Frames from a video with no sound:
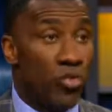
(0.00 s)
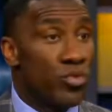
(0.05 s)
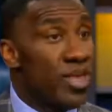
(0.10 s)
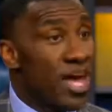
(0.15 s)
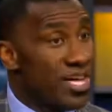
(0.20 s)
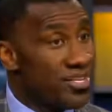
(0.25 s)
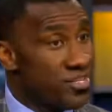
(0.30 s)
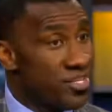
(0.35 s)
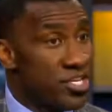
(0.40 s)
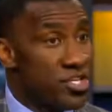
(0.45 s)
So
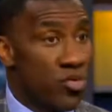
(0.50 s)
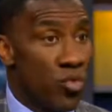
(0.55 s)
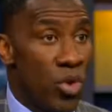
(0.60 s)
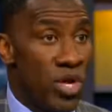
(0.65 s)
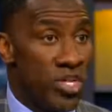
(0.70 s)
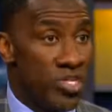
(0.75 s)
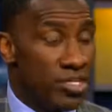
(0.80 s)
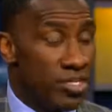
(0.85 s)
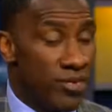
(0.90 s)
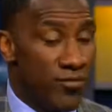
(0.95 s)
that
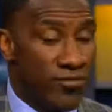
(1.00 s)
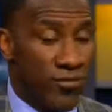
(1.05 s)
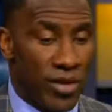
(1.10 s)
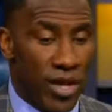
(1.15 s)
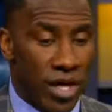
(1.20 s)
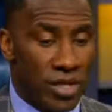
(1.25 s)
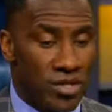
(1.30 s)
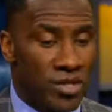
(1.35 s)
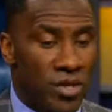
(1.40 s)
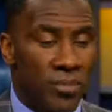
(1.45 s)
situation's in
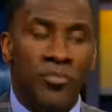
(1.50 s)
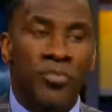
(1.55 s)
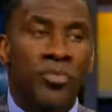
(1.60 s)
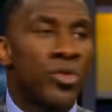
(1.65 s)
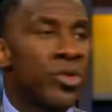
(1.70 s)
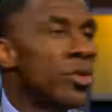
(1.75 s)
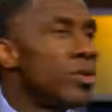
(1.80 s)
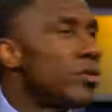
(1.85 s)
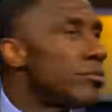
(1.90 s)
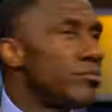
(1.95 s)
flux.
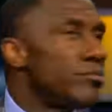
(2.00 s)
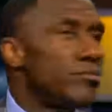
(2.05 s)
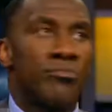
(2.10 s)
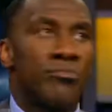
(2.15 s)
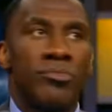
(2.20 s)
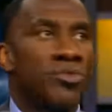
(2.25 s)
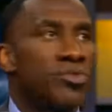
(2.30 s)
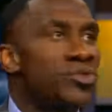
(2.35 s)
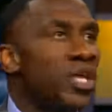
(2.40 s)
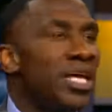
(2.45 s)

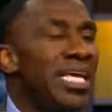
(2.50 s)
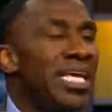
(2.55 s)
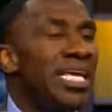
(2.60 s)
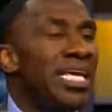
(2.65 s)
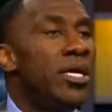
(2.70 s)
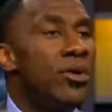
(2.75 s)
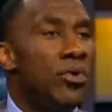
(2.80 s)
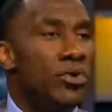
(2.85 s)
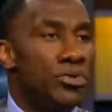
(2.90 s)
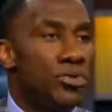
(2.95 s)
The
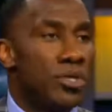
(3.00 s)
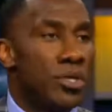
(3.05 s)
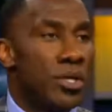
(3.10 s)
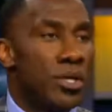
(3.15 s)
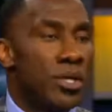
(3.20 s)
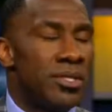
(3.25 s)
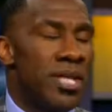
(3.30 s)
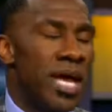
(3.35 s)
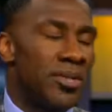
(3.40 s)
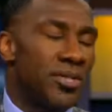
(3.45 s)
Eagles,
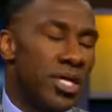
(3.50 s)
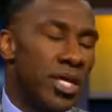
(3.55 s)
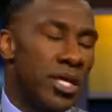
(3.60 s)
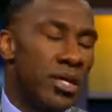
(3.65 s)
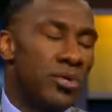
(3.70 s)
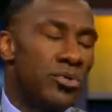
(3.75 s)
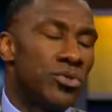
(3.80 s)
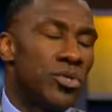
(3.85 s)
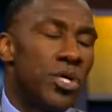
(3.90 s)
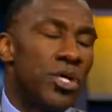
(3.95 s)
not
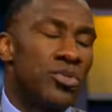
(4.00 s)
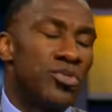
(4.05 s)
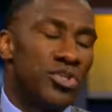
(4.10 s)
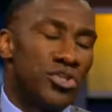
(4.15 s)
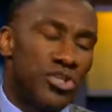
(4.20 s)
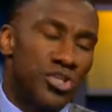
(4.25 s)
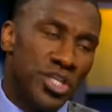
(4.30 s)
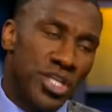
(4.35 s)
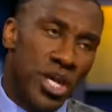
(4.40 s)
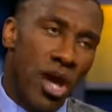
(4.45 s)
the Eagles,
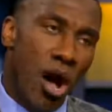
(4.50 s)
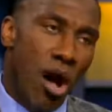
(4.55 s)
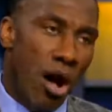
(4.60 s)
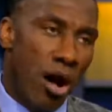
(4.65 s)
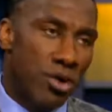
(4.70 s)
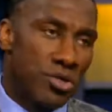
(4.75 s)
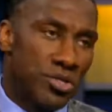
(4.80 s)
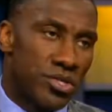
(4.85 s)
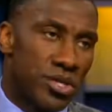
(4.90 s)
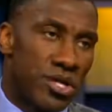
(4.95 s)
the
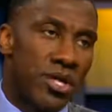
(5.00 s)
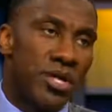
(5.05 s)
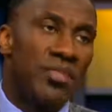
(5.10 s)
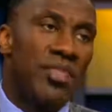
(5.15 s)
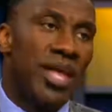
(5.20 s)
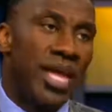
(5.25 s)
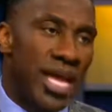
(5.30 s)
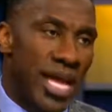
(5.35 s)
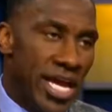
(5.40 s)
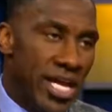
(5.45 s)
Seahawks,
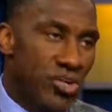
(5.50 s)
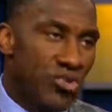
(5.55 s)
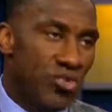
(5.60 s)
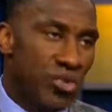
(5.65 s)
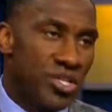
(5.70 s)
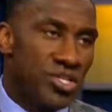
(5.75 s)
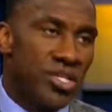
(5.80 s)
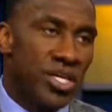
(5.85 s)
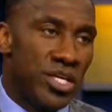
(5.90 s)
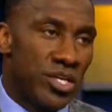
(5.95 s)
the
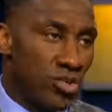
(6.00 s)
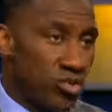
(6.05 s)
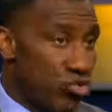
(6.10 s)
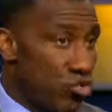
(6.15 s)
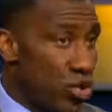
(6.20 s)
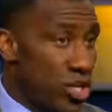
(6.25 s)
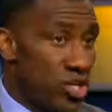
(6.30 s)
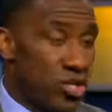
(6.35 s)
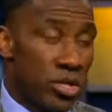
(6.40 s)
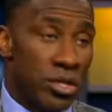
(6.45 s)
injuries, the
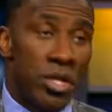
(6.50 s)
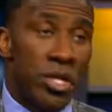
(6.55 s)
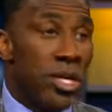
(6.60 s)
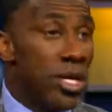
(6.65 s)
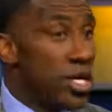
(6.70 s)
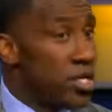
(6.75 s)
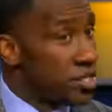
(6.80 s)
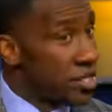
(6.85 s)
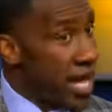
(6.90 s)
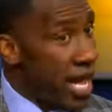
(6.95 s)
attrition.
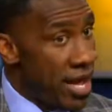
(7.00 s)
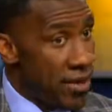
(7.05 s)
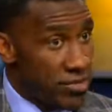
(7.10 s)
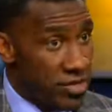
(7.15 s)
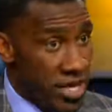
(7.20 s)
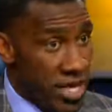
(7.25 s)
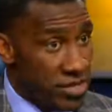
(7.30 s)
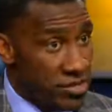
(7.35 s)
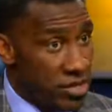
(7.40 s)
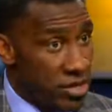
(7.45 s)
Is
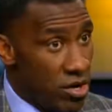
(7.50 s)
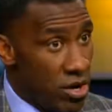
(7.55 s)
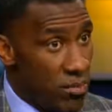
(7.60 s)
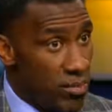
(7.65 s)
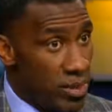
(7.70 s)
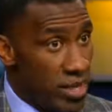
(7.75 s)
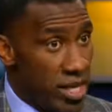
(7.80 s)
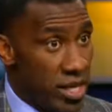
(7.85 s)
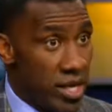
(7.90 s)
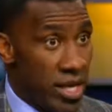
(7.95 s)
Cam Chancellor
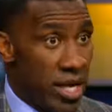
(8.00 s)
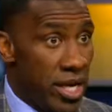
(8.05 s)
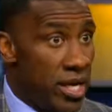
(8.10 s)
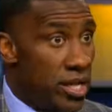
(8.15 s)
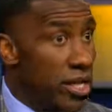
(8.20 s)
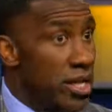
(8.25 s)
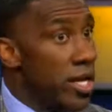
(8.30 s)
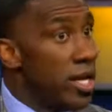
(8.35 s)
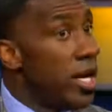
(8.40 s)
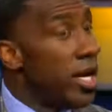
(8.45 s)
going to play again?